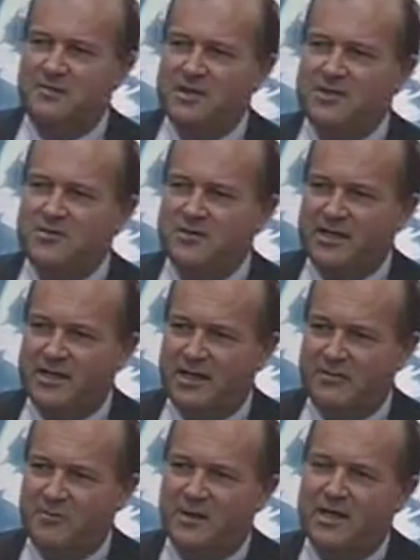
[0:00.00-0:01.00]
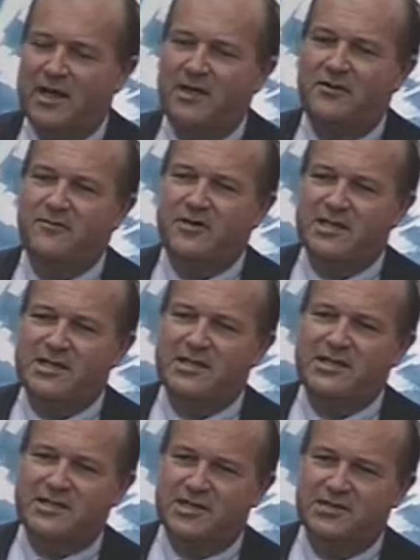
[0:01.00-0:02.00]
be doing and what are the key
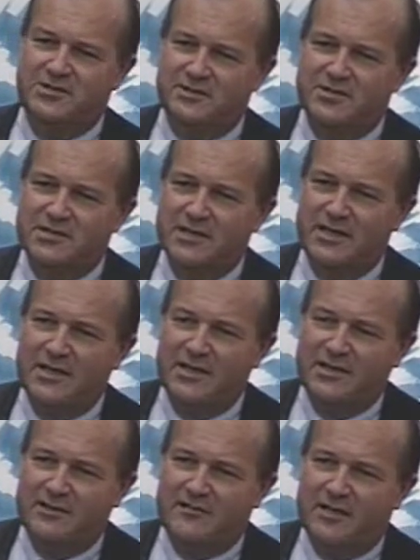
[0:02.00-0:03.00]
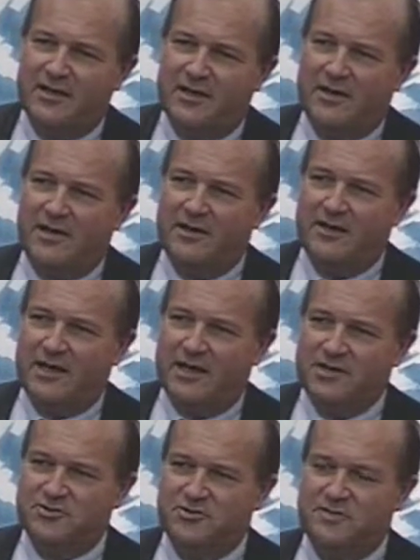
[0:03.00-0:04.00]
decisions that I
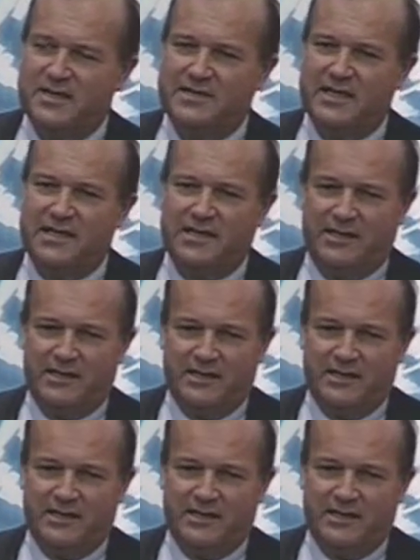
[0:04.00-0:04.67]
should be taking.